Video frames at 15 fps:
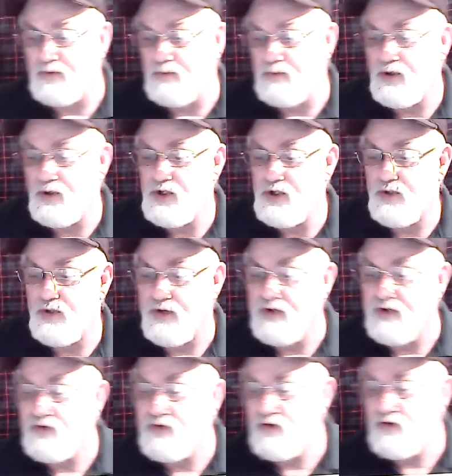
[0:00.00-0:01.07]
my
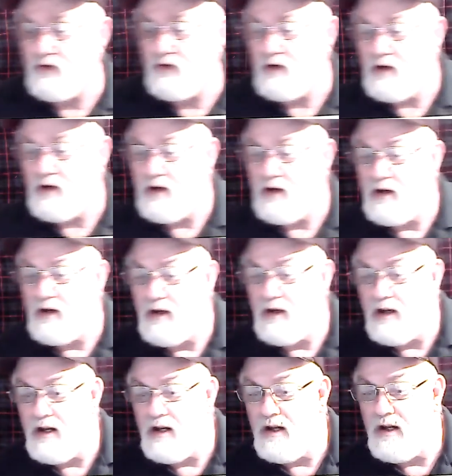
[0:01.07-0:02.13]
strings.
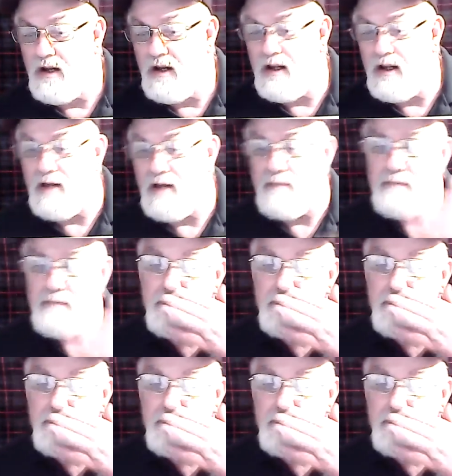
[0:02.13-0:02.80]
My